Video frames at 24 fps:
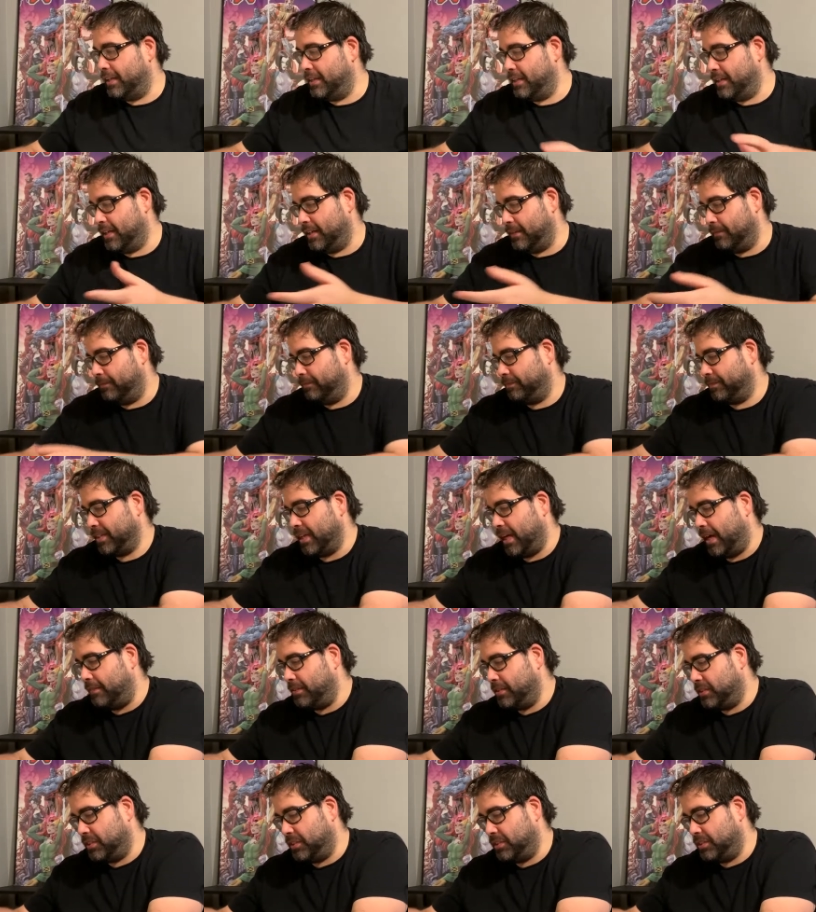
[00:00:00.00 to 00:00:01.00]
then
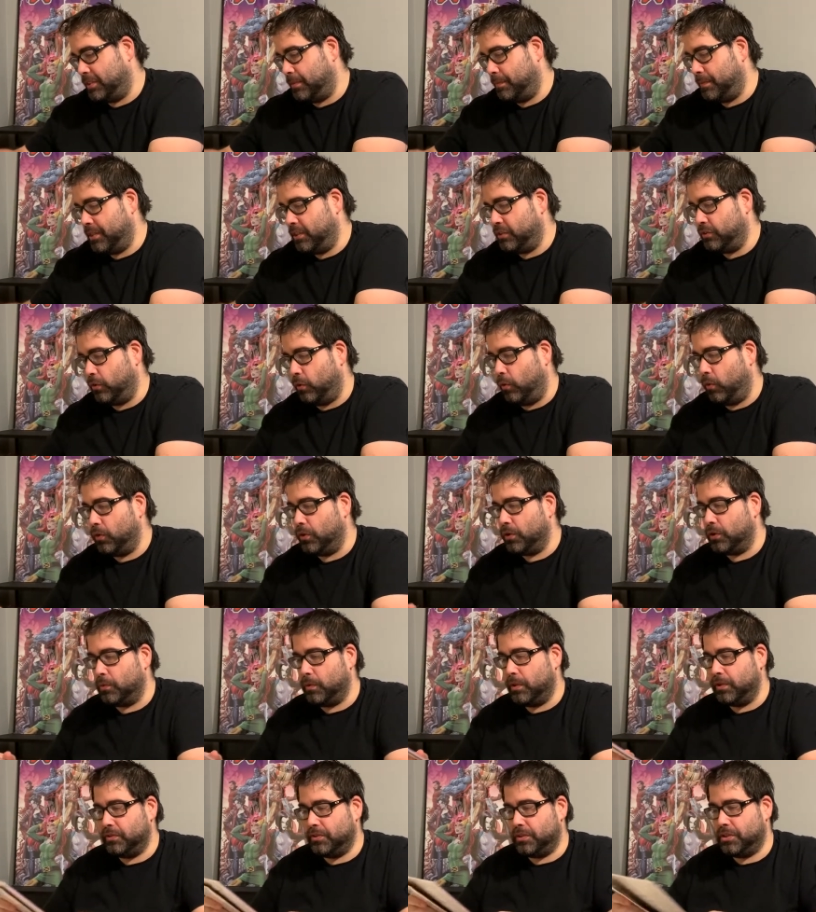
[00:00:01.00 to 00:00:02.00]
obviously some of these older
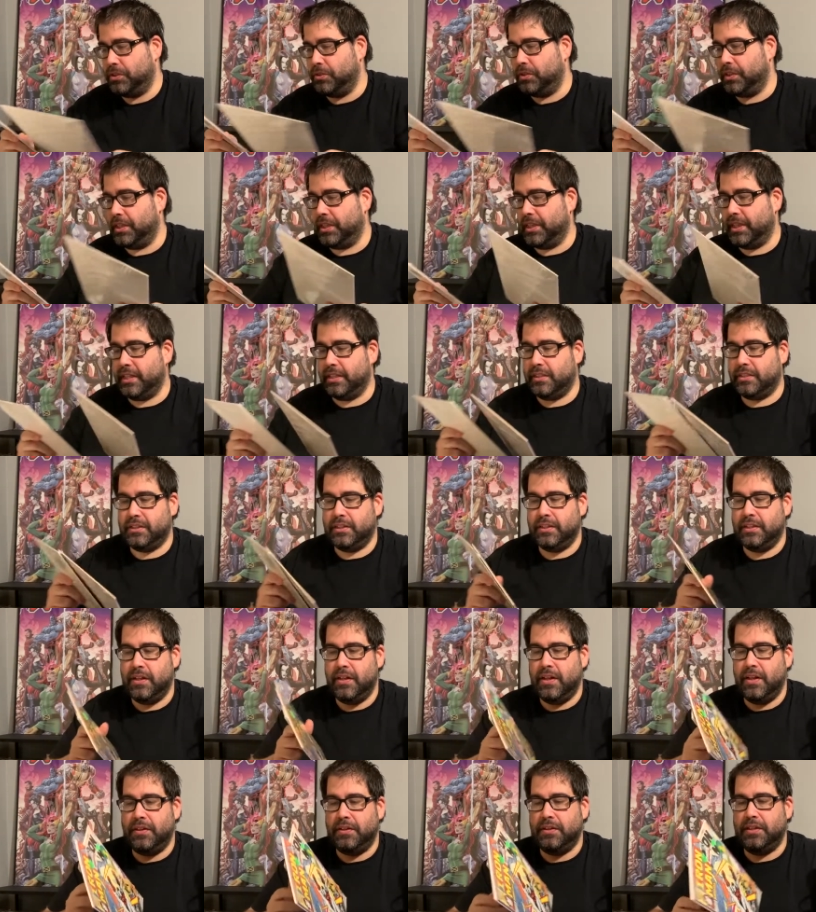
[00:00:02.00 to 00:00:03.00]
ones that you can get,
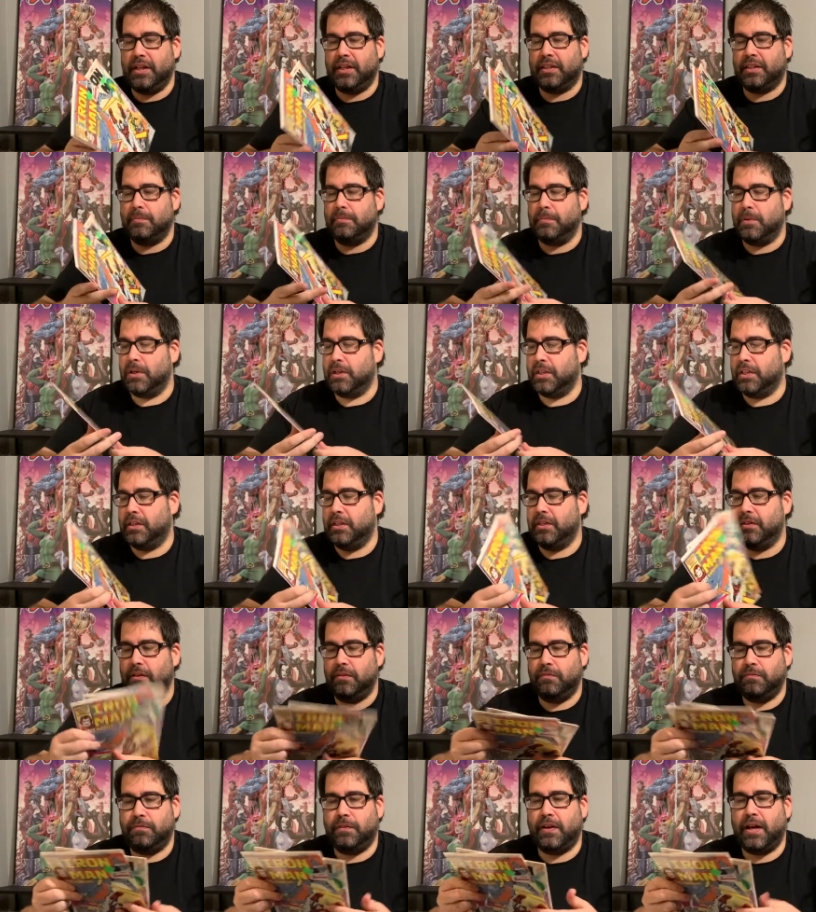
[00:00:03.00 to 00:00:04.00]
you got the Mark
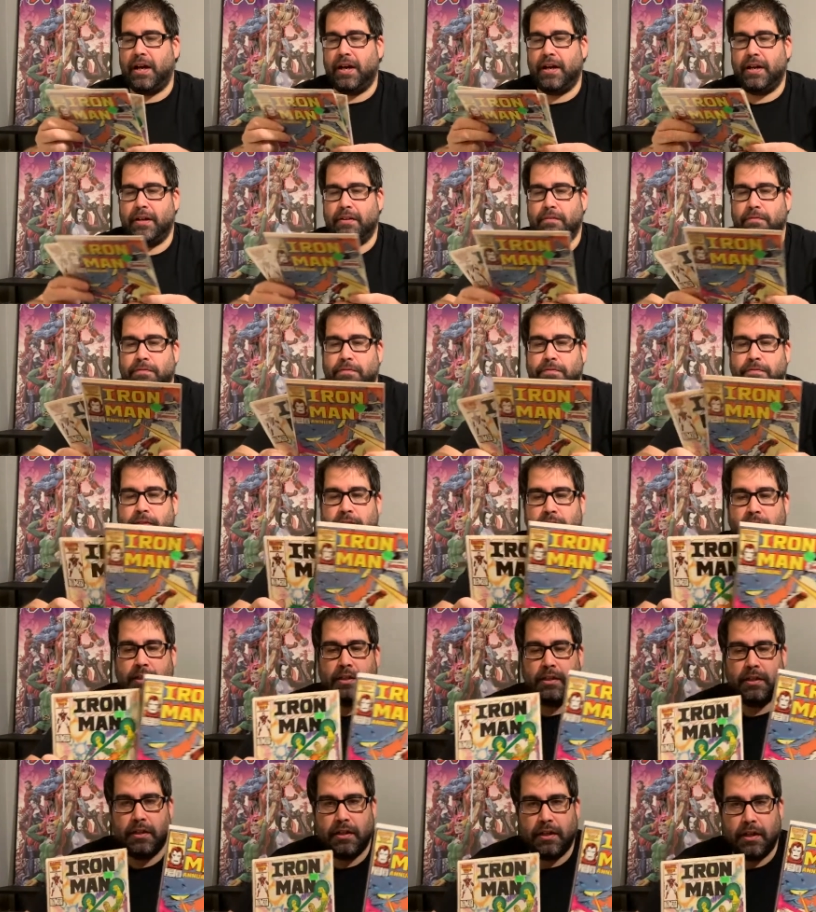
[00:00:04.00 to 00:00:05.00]
5
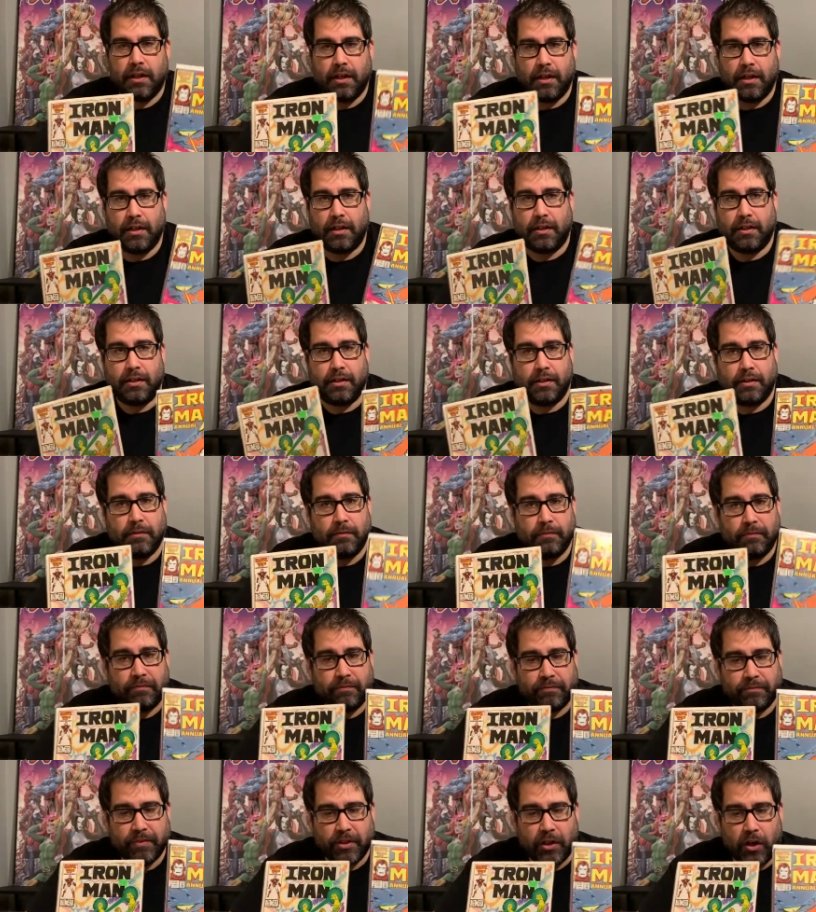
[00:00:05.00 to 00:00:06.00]

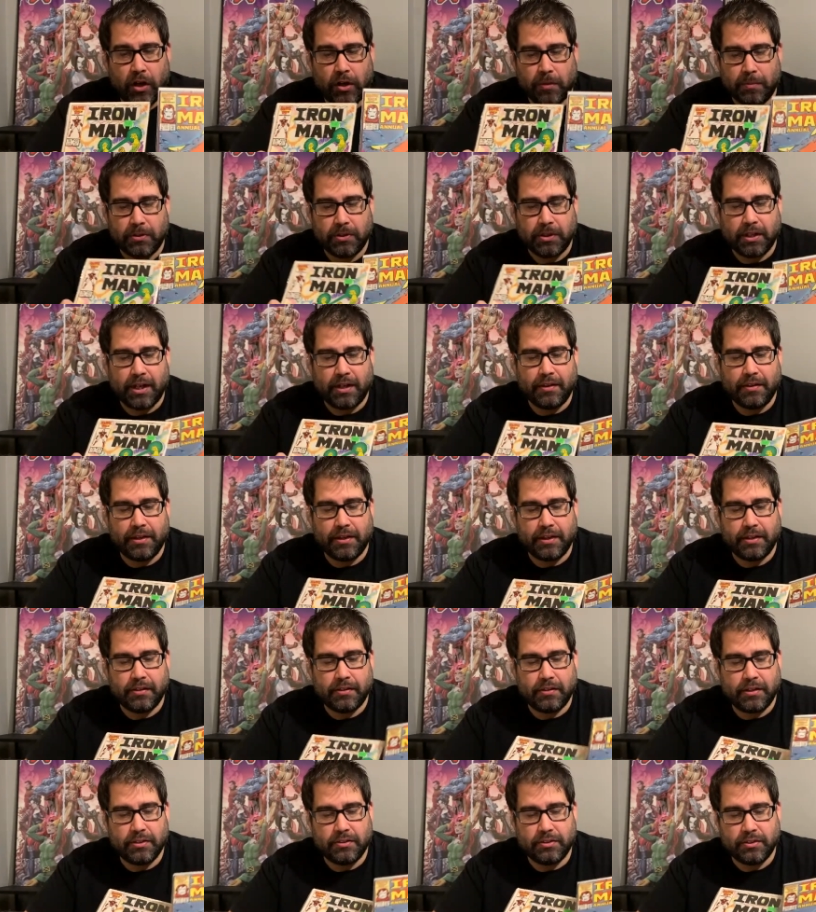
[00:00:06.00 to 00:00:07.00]
armor on
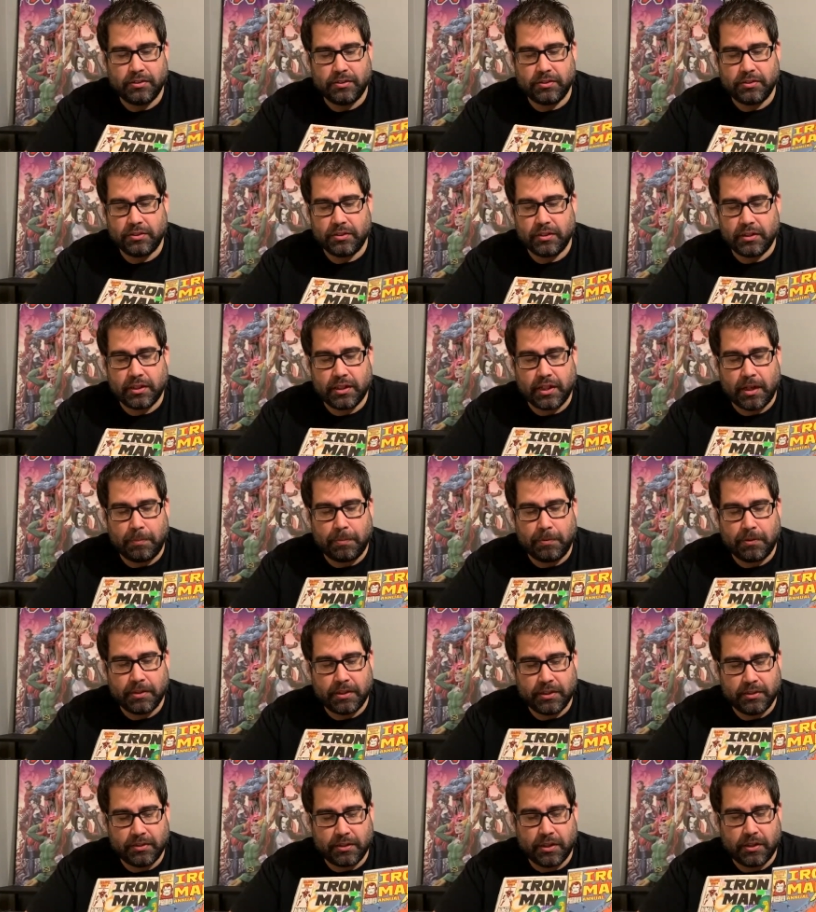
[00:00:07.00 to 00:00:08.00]
there. This is a couple of
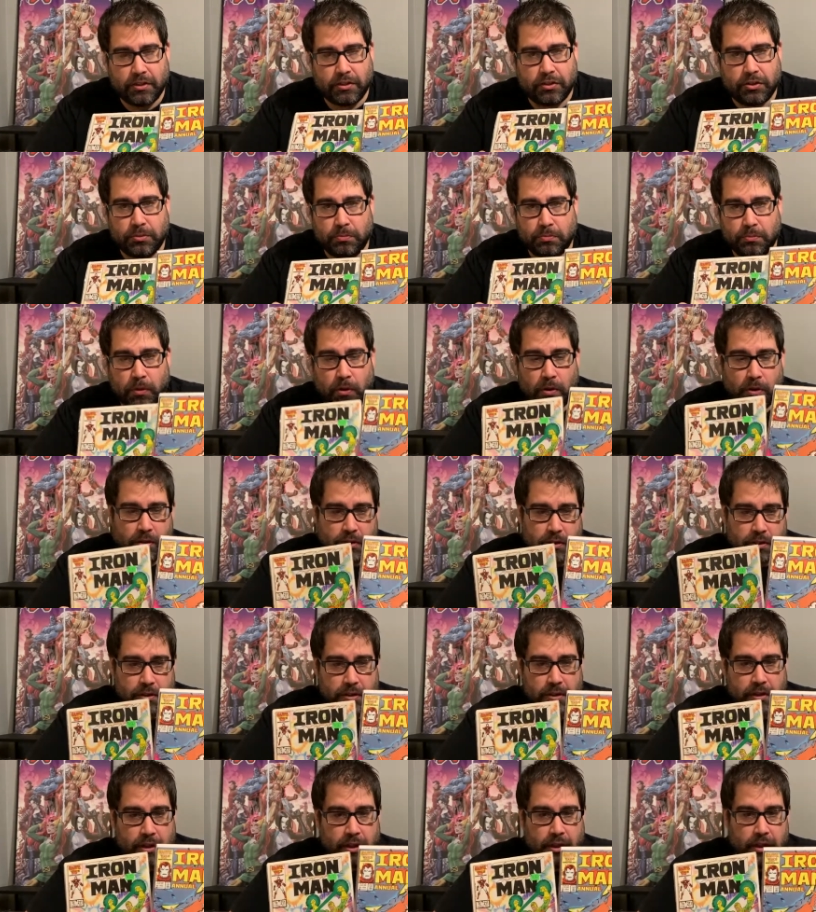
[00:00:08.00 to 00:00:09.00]
these other smaller,